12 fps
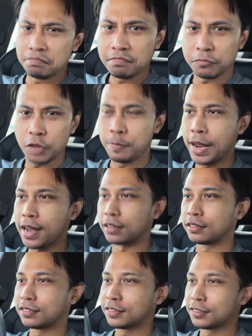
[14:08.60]
Not bad.
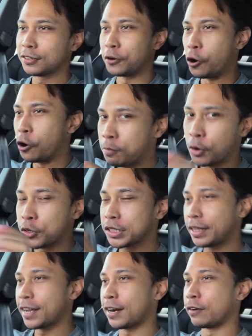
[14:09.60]
Almost
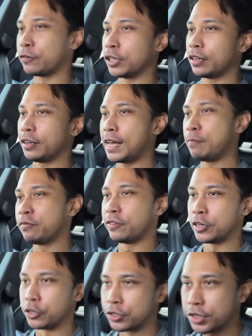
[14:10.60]
there for the claim
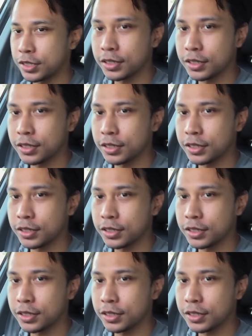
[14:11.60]
figures.